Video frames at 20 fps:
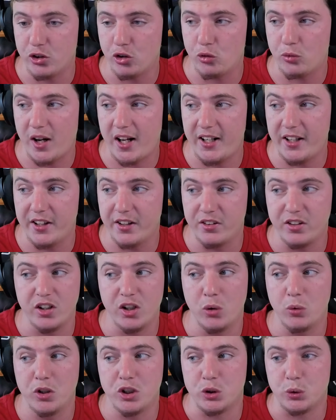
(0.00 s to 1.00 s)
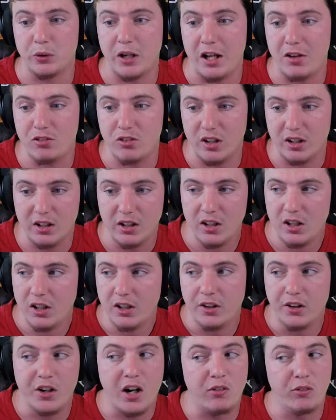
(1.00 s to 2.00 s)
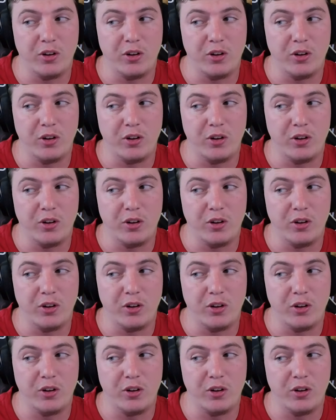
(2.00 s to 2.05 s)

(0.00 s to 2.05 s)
creatures rather than, you know, a Jurassic.